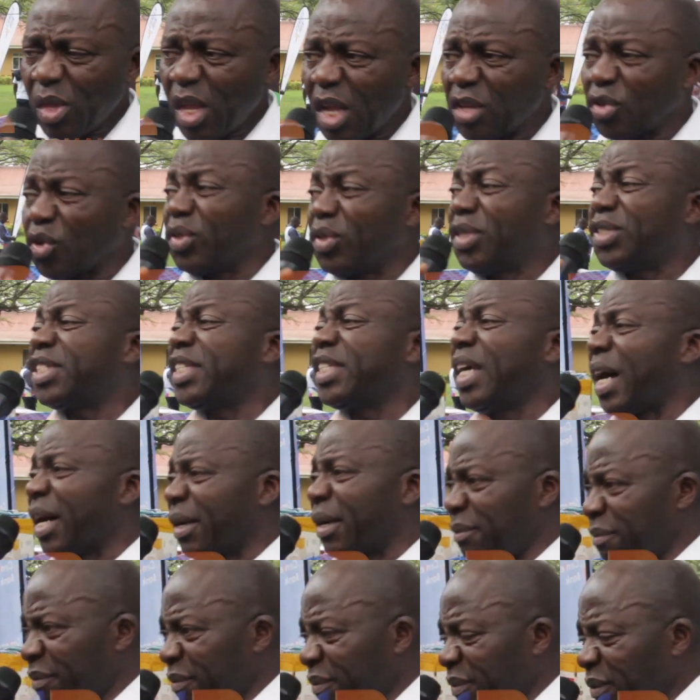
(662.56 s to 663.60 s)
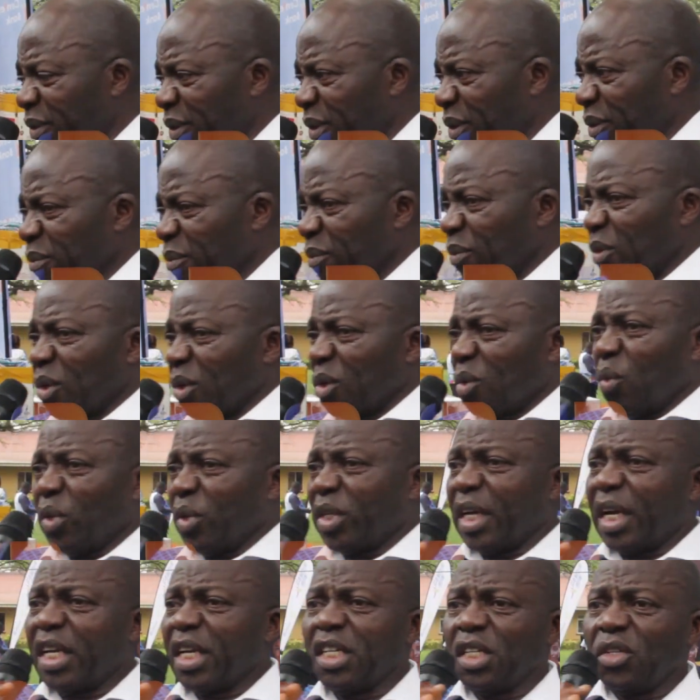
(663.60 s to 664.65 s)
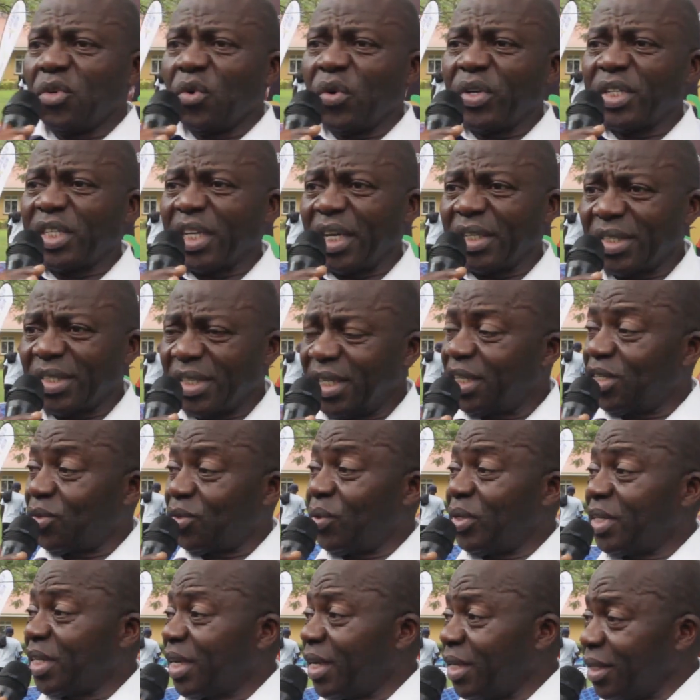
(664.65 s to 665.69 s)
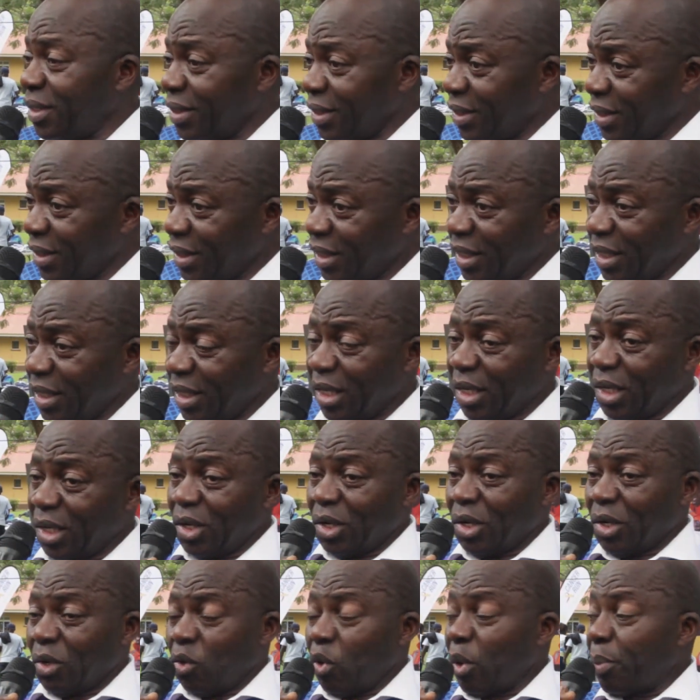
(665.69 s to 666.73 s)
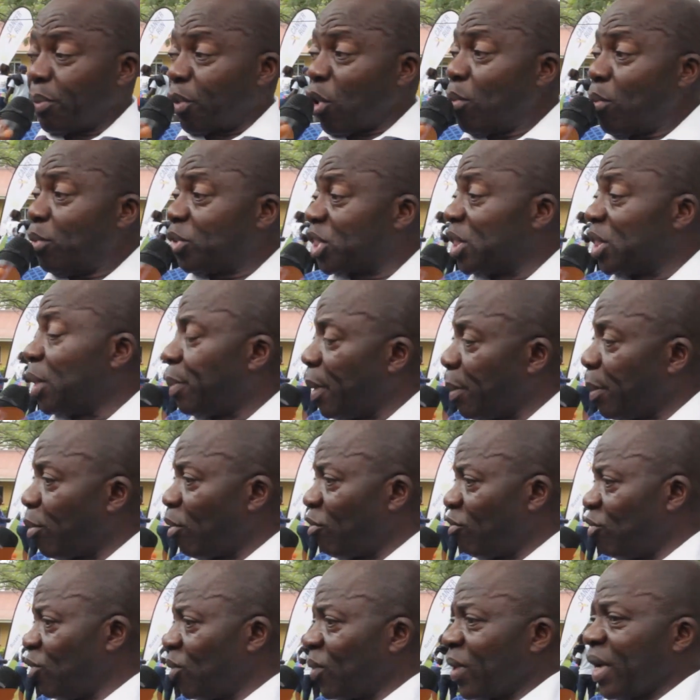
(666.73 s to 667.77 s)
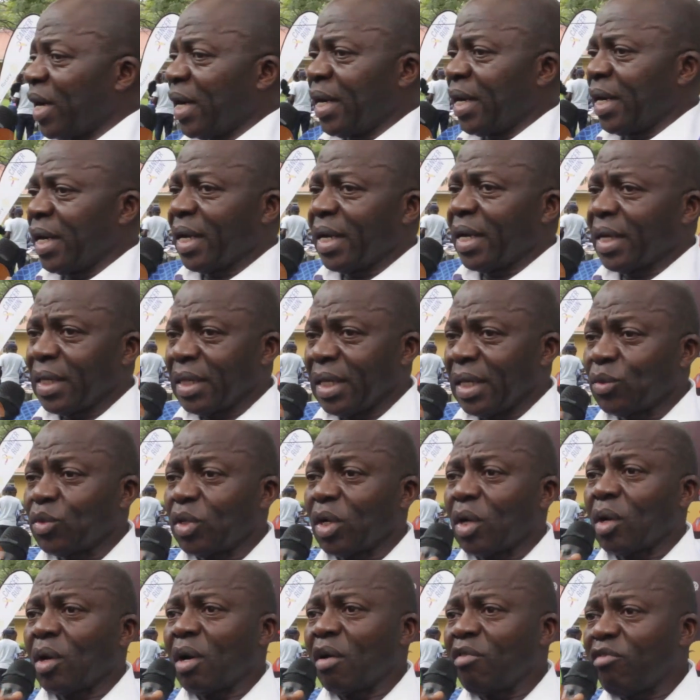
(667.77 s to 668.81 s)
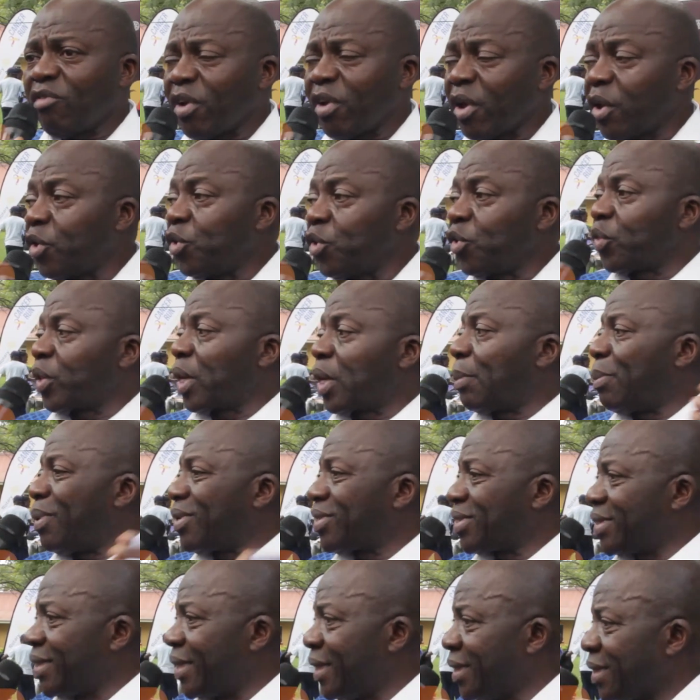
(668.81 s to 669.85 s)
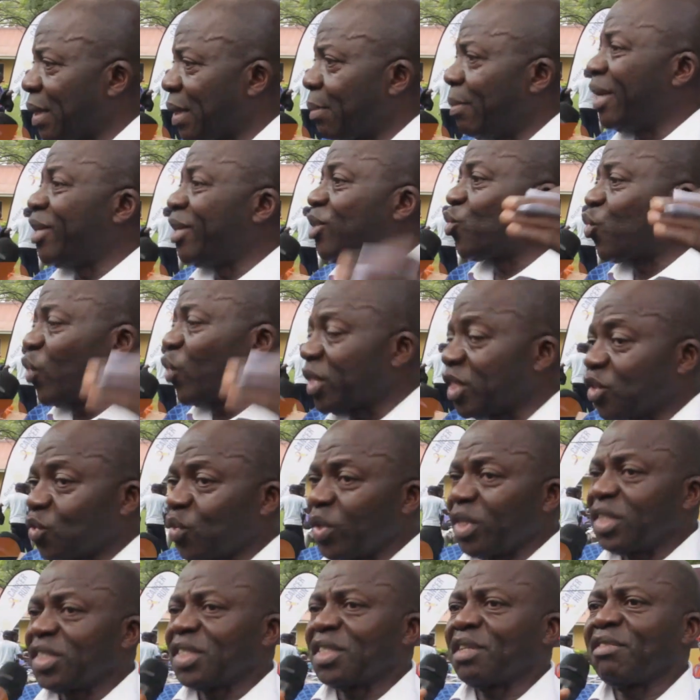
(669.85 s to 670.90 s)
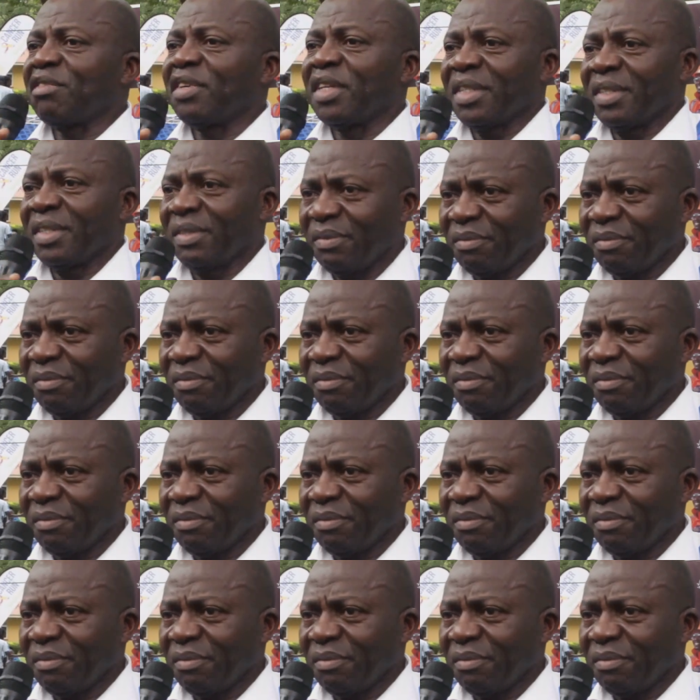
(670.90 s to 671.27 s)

So this year, we challenged Rita, said, Rita, we promised the people of Uganda that we shall have a radiotherapy center by 2027.